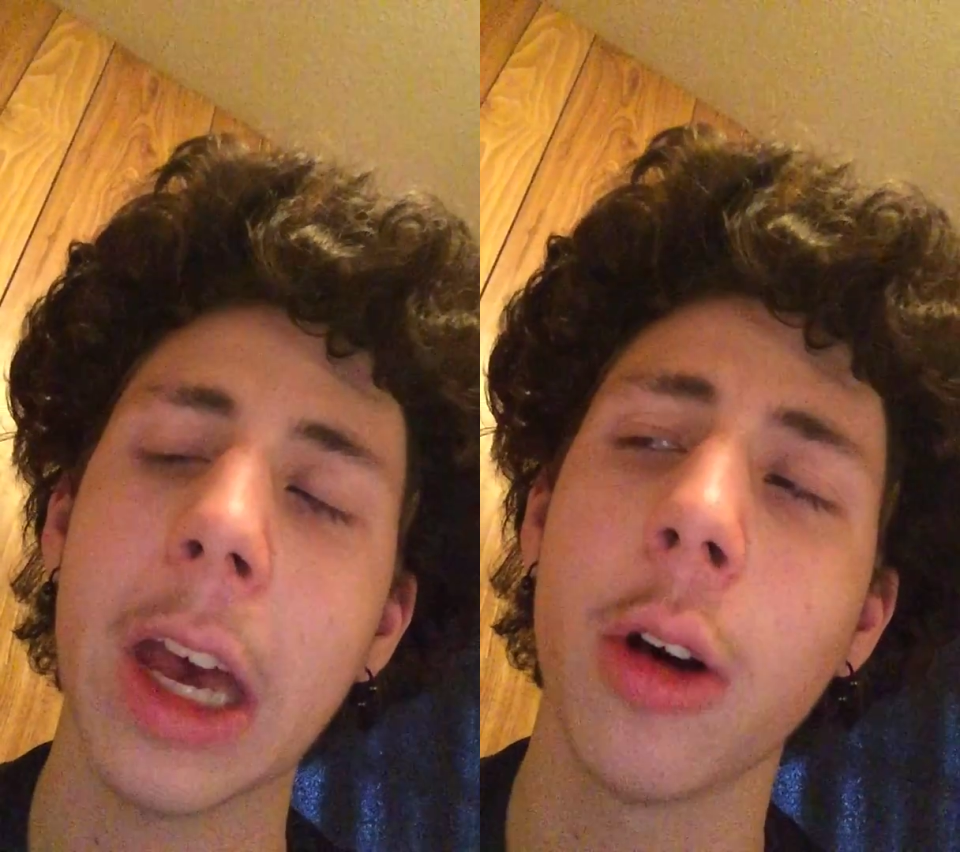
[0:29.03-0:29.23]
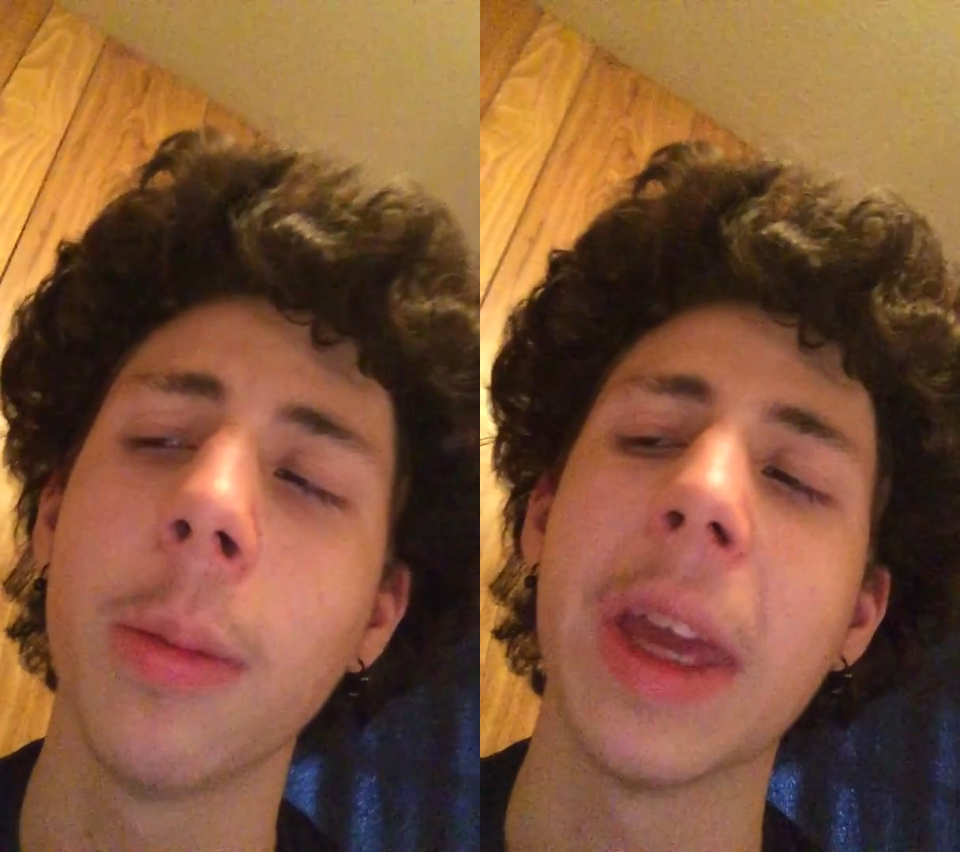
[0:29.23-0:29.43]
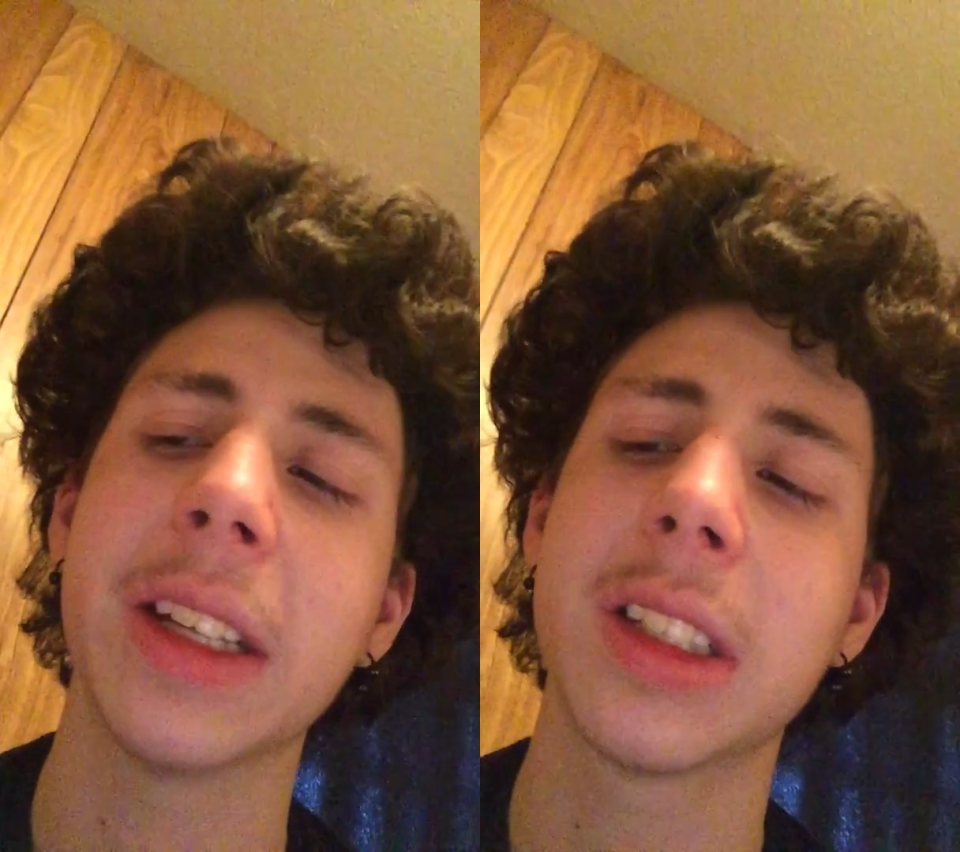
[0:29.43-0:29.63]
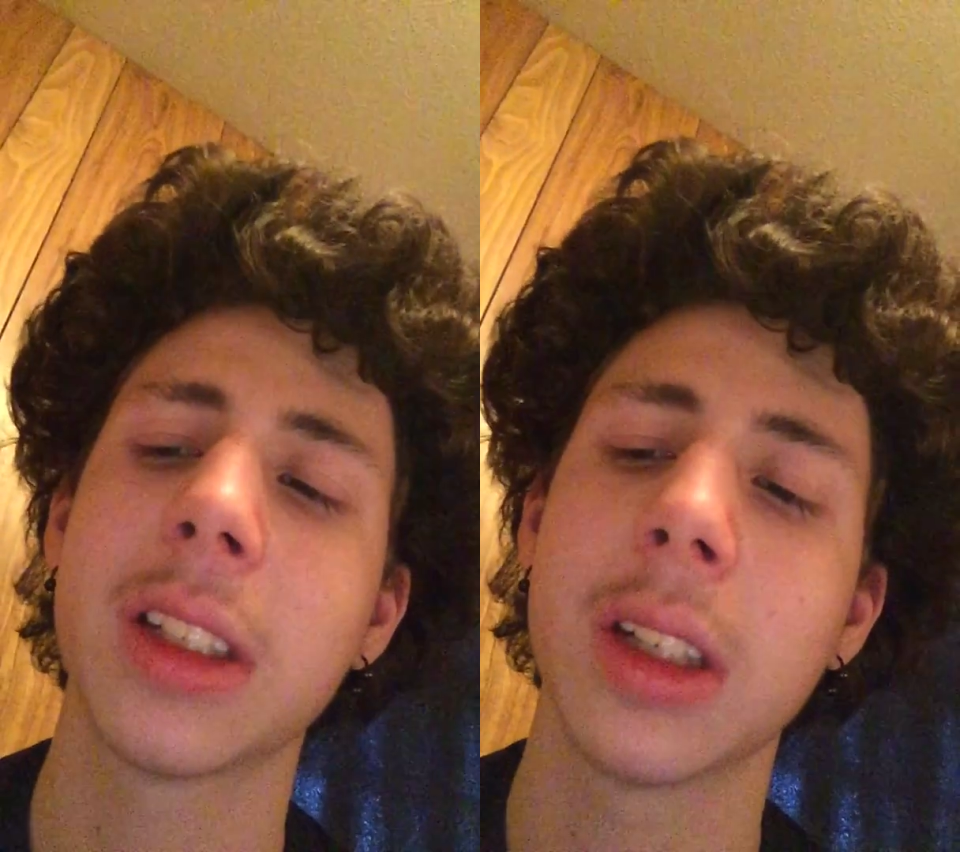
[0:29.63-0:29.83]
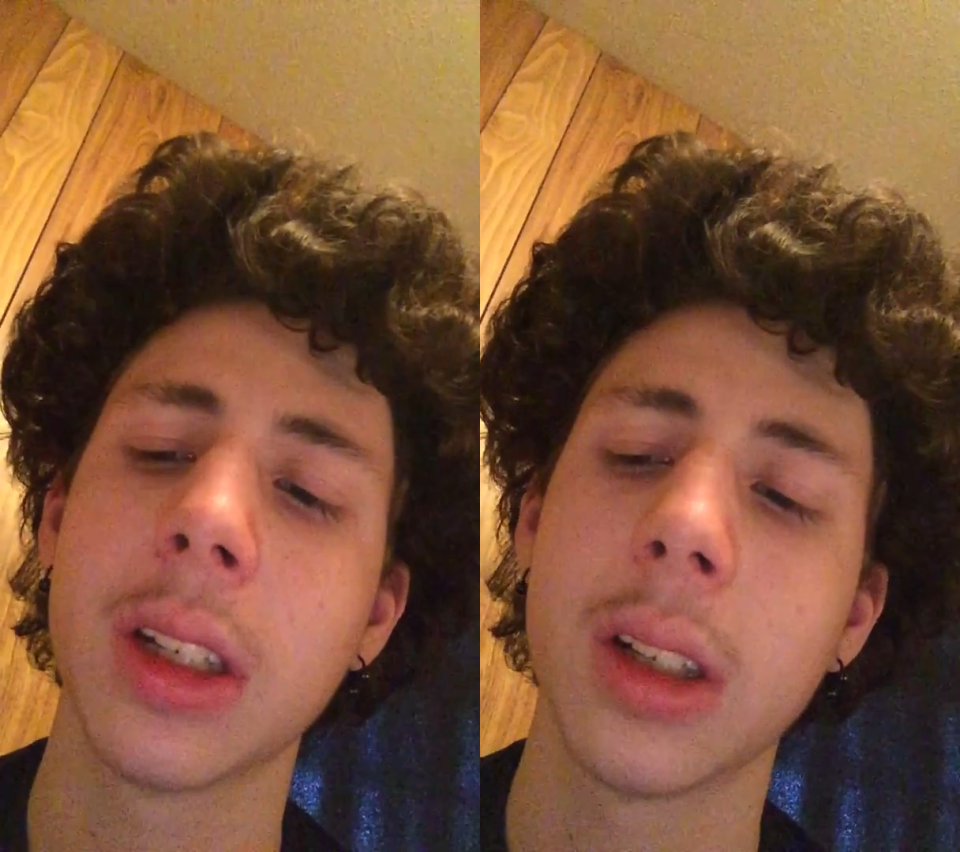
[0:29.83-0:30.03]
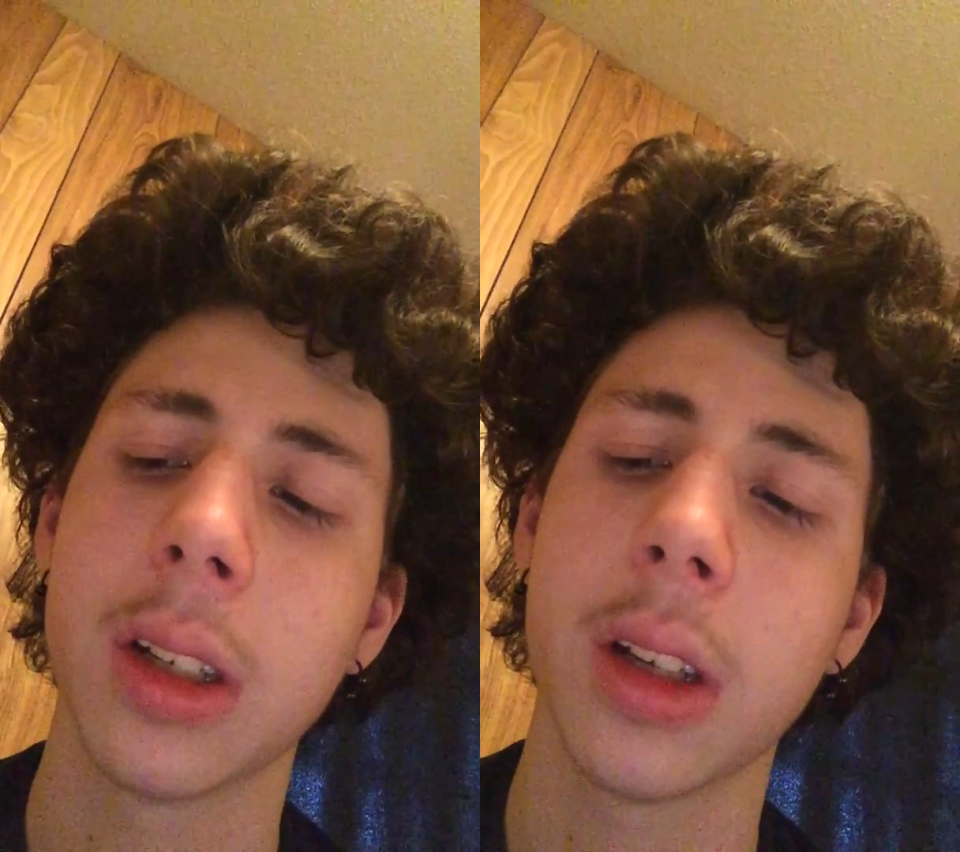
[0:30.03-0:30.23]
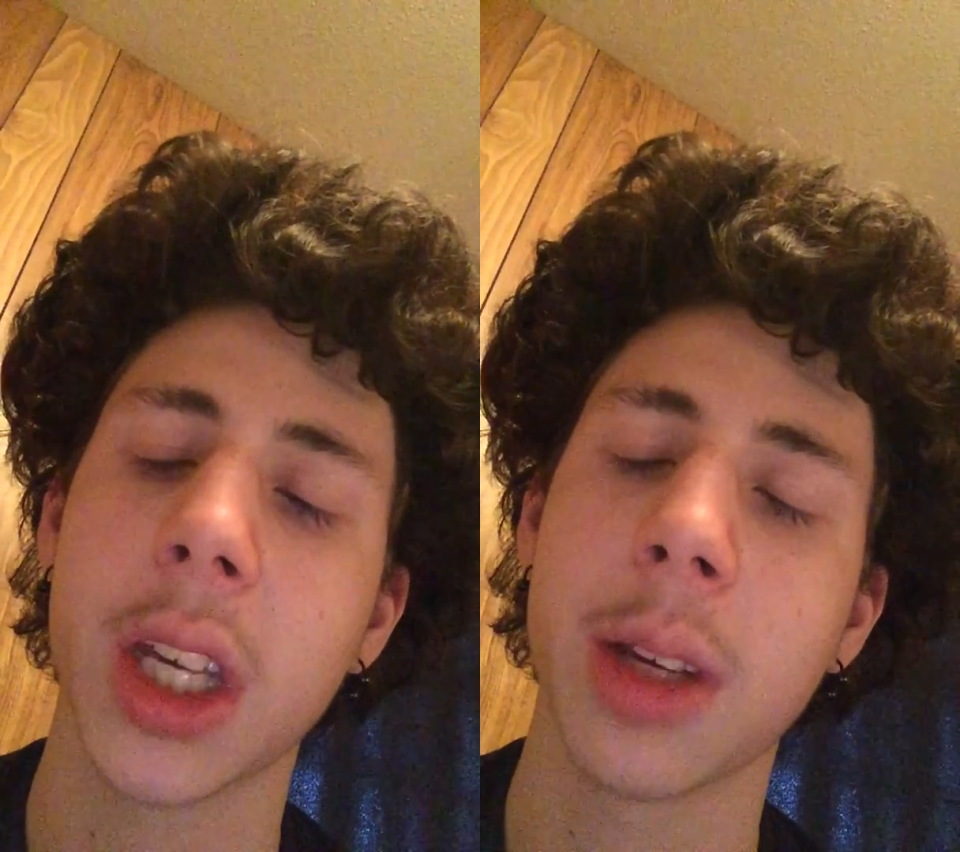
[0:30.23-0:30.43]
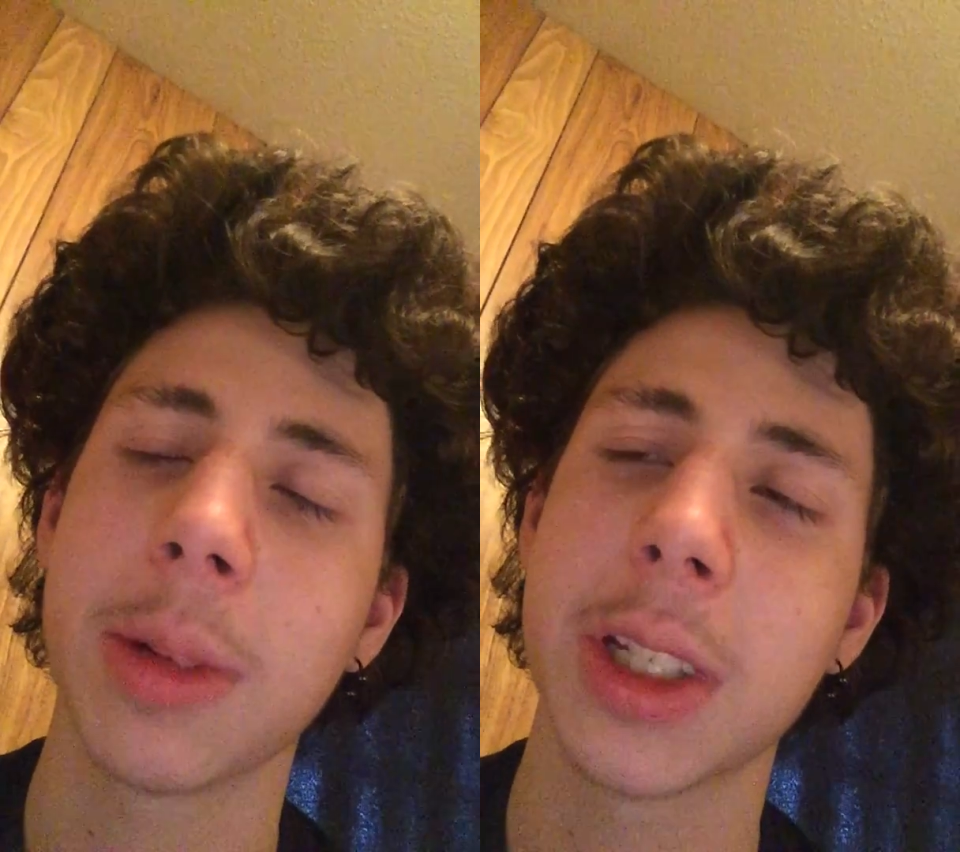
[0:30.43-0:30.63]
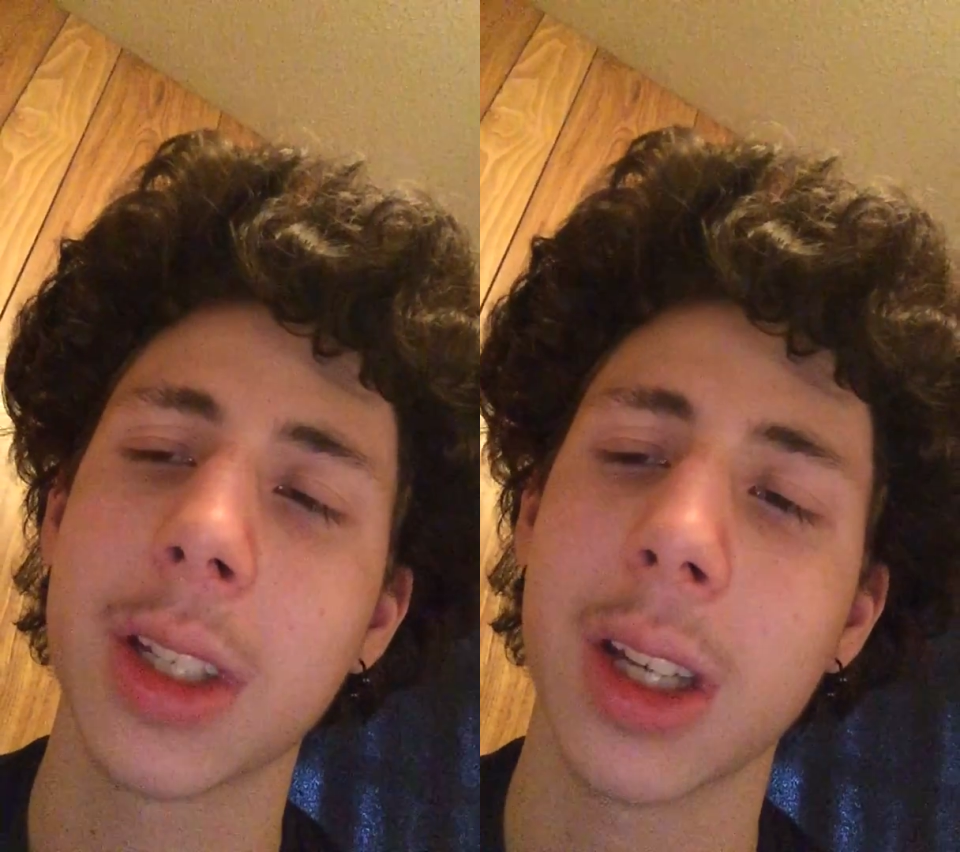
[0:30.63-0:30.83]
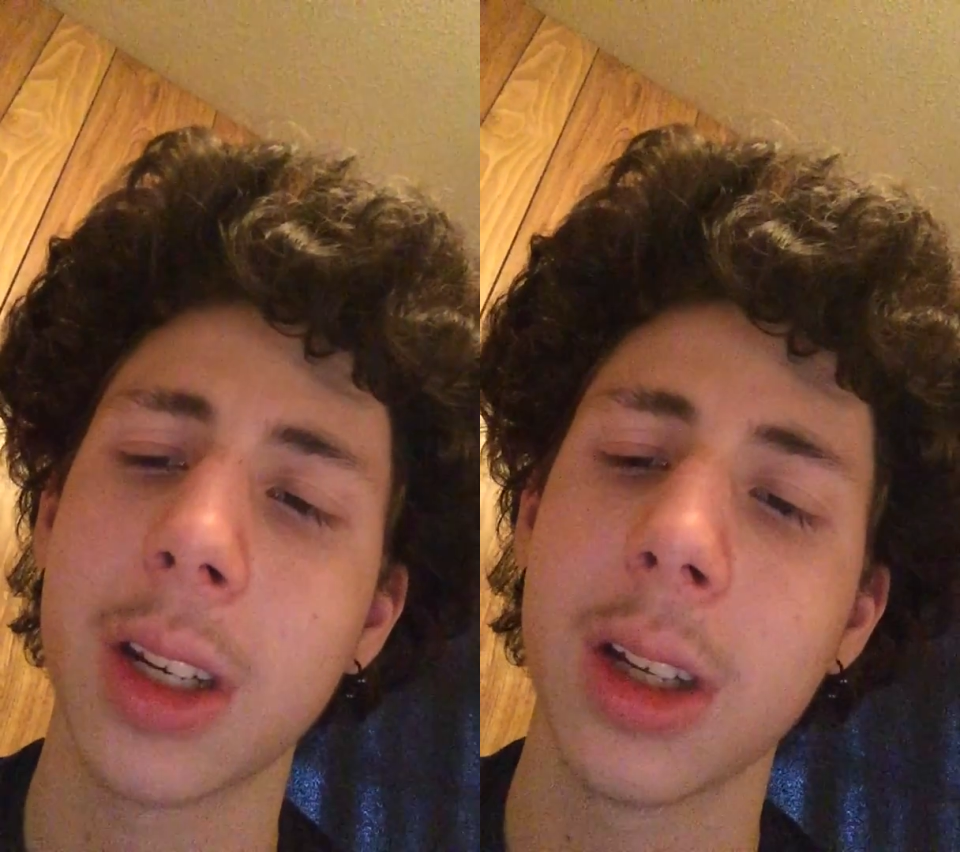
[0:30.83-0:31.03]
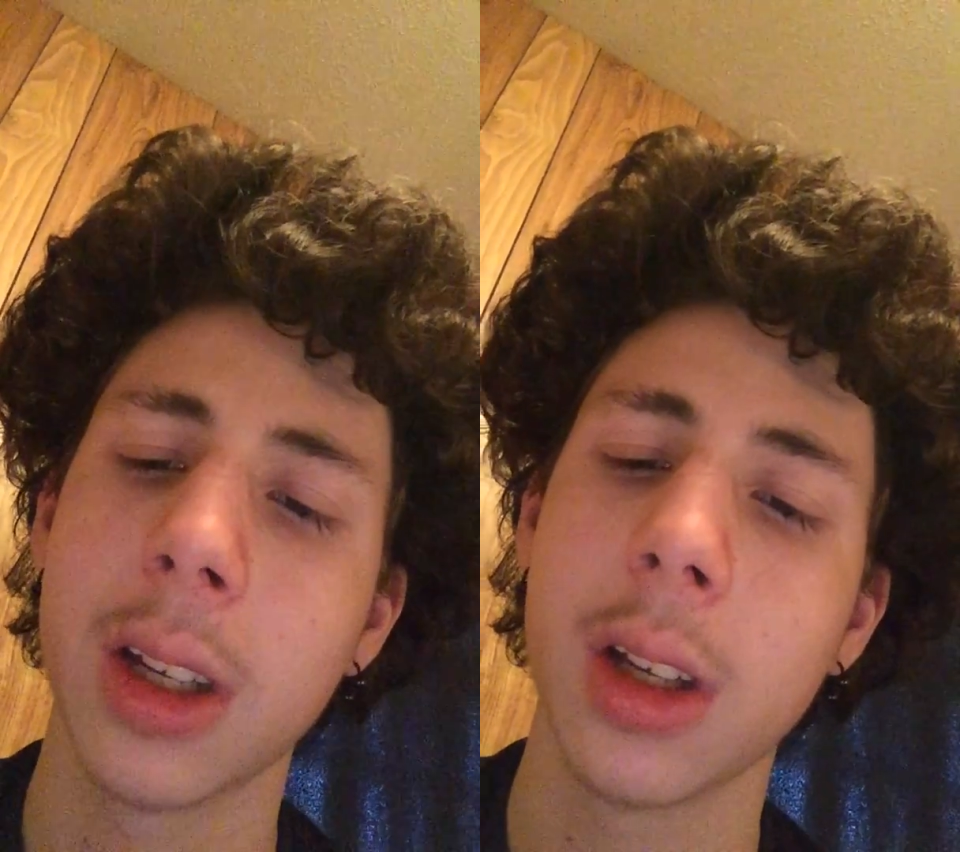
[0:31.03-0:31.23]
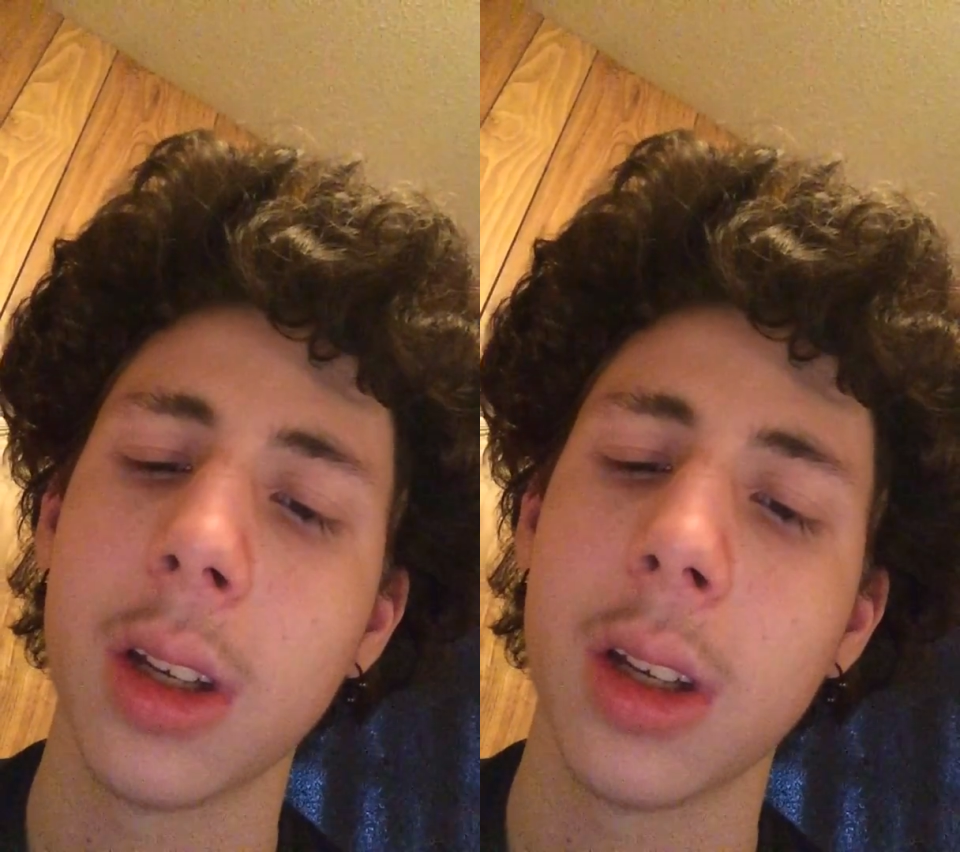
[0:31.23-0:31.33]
helmets, Amy said.